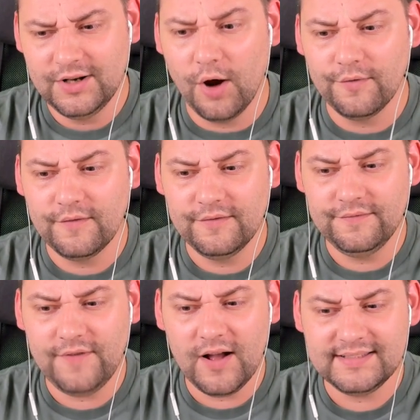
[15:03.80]
No,
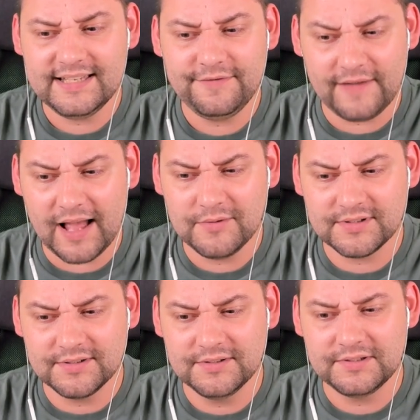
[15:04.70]

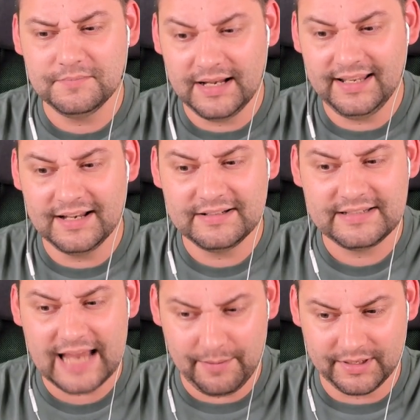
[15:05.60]
30,000 million
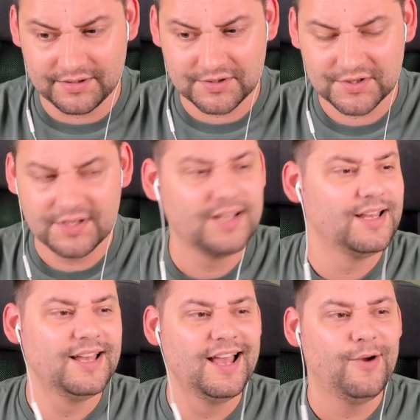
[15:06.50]
damage.
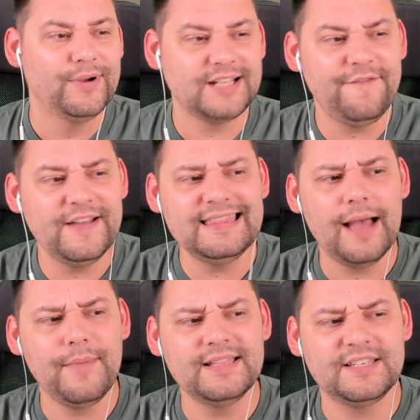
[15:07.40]
Which I think
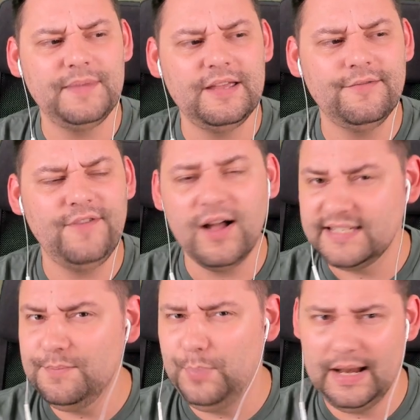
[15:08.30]
that meant to be
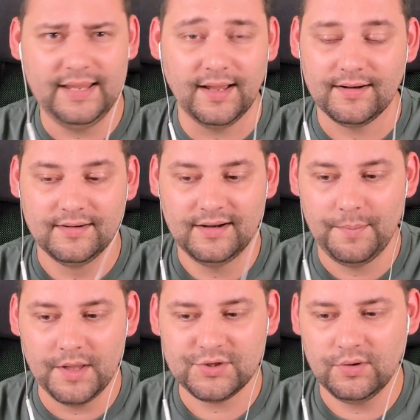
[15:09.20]
30 billion.
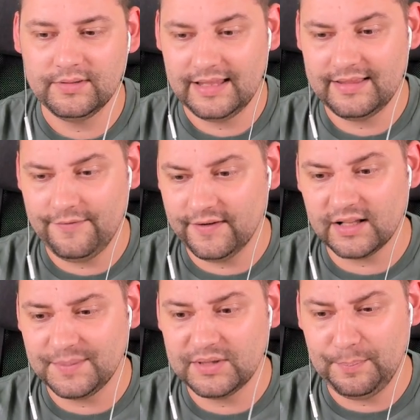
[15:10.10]
I'm not sure, they
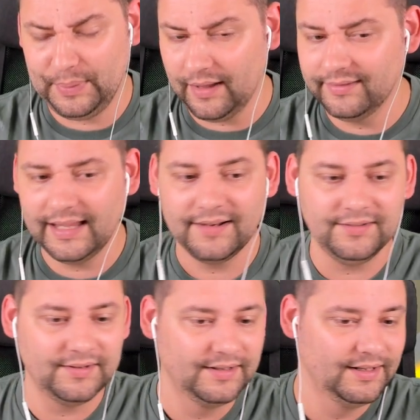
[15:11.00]
forgot to put the B on the
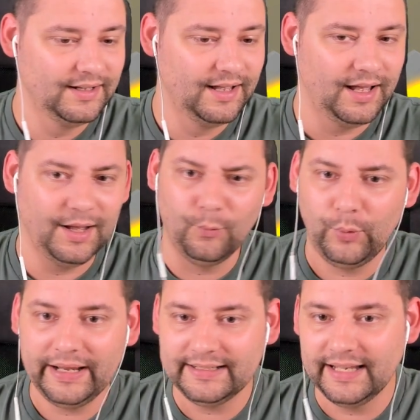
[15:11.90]
end. Uh,
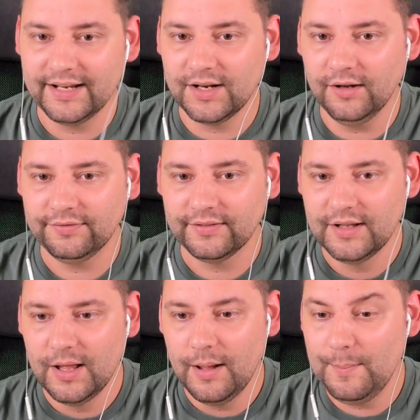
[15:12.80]
weirdly enough.
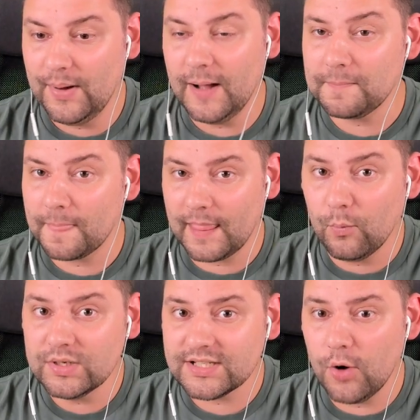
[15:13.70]
But
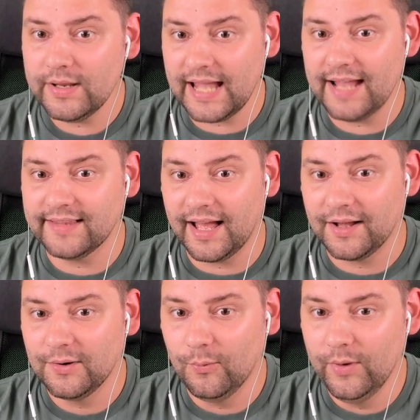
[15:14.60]
we're slowly getting
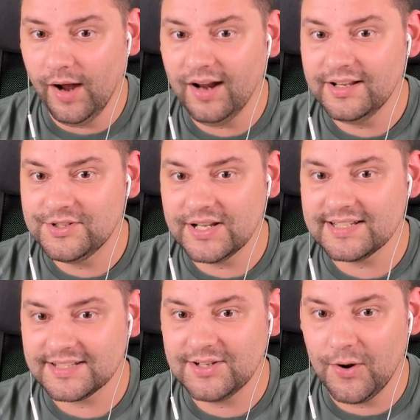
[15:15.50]
there. We are
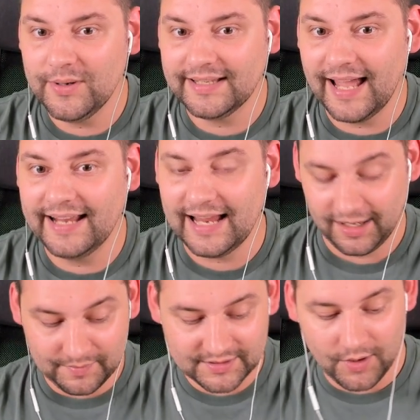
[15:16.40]
legit slowly getting
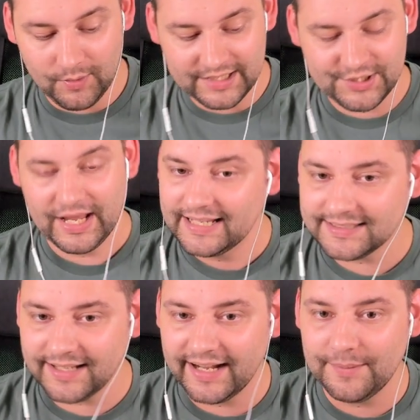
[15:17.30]
in. I'm so legit
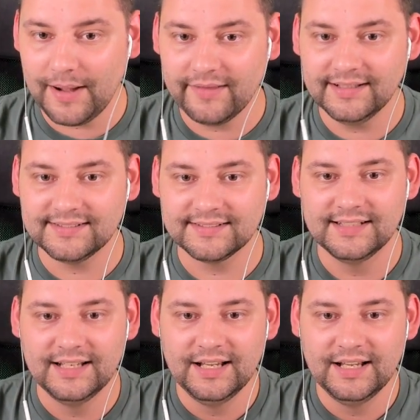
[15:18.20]
excited about this.